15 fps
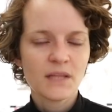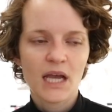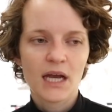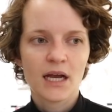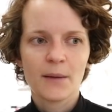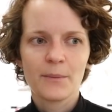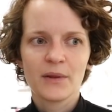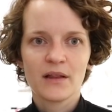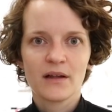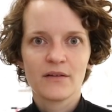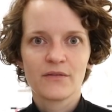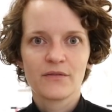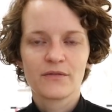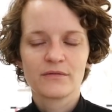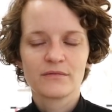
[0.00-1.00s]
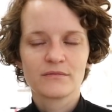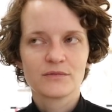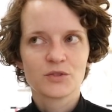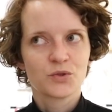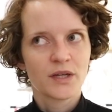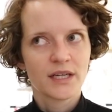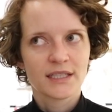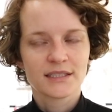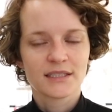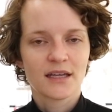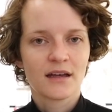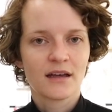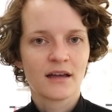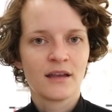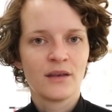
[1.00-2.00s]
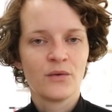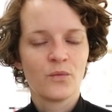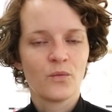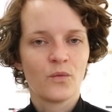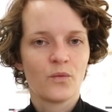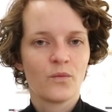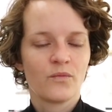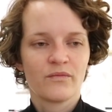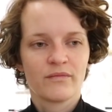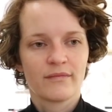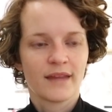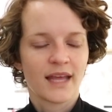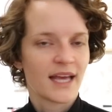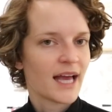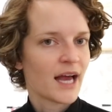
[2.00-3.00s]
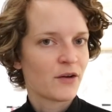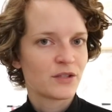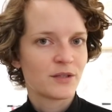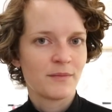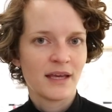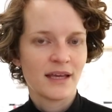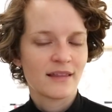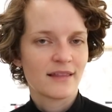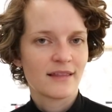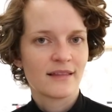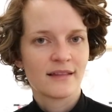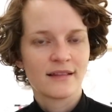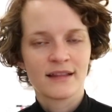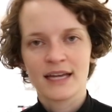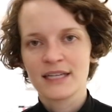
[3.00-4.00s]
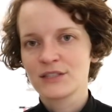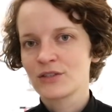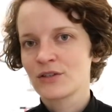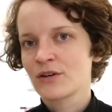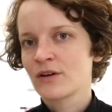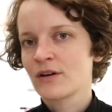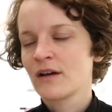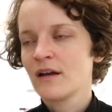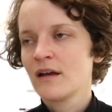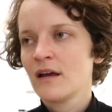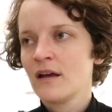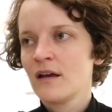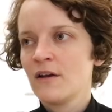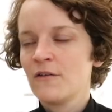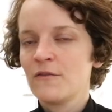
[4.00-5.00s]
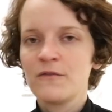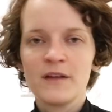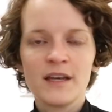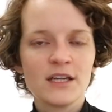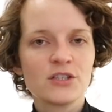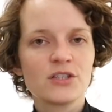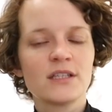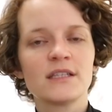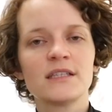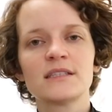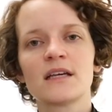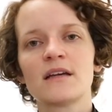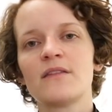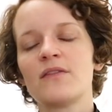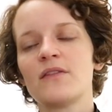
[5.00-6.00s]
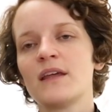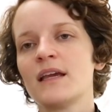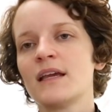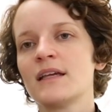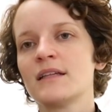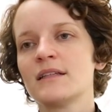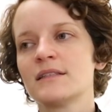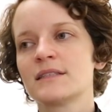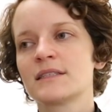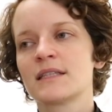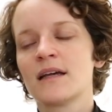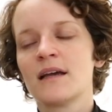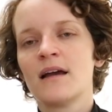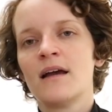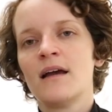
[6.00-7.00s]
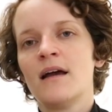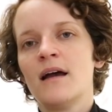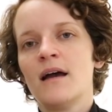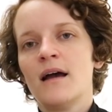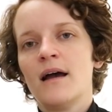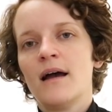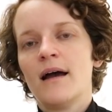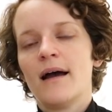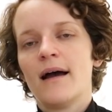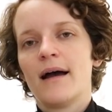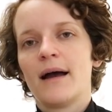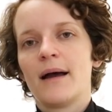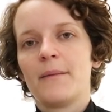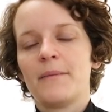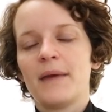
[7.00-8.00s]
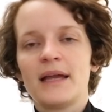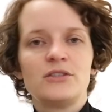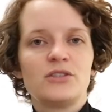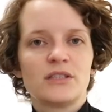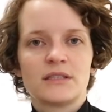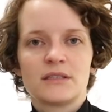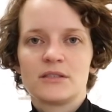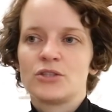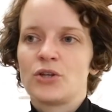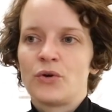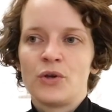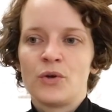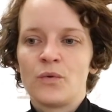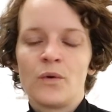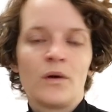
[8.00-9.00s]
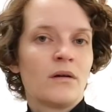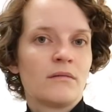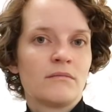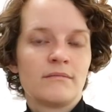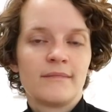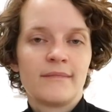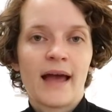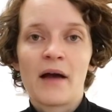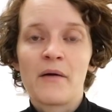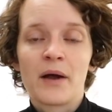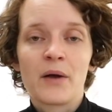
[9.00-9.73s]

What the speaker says: a couple of tricks on how to make nicer finishes on things, and just show you how